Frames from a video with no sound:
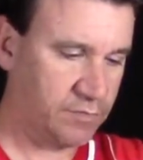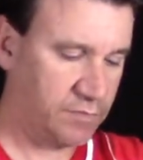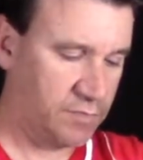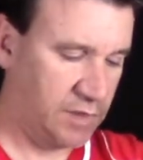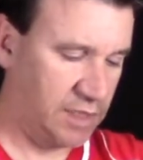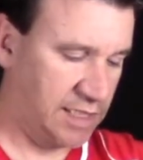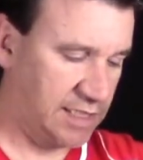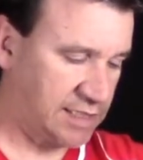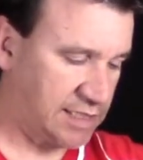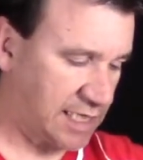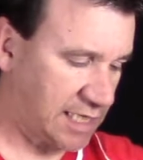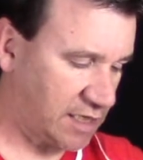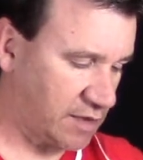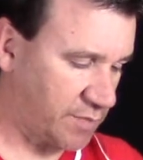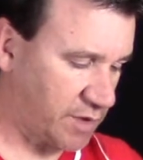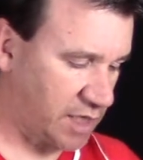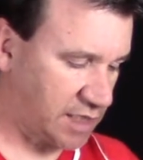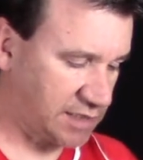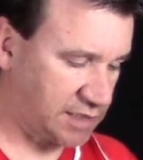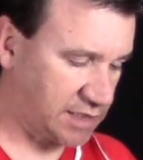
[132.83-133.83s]
Inside of the
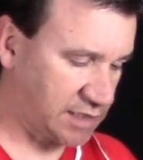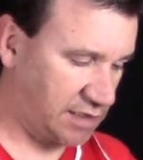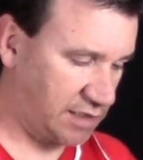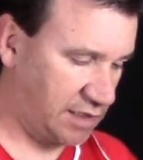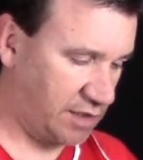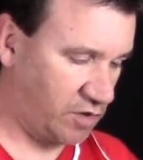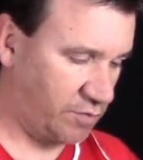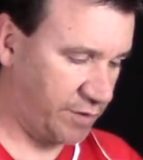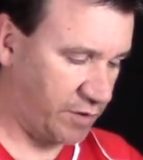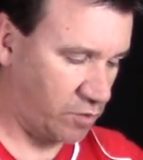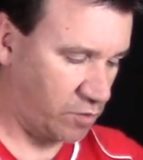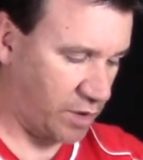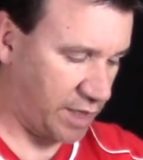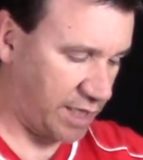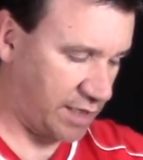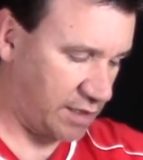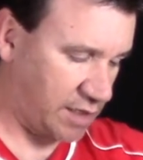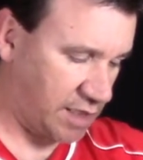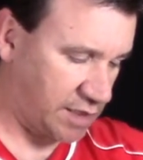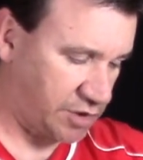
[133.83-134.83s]
box is a little bit
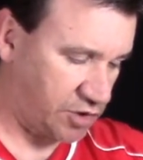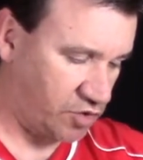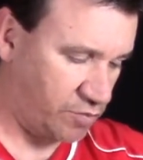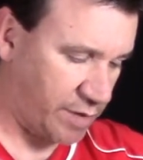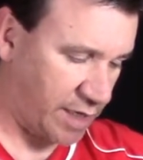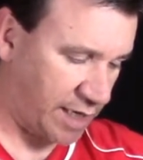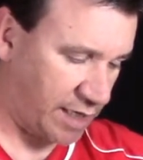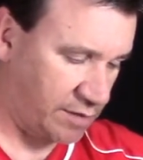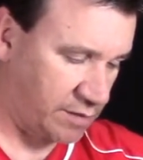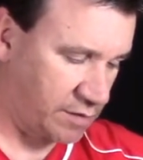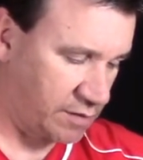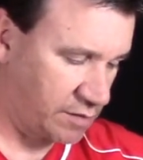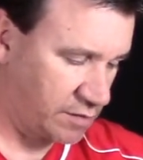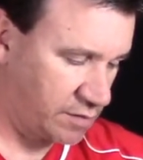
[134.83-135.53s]
wet, not too bad.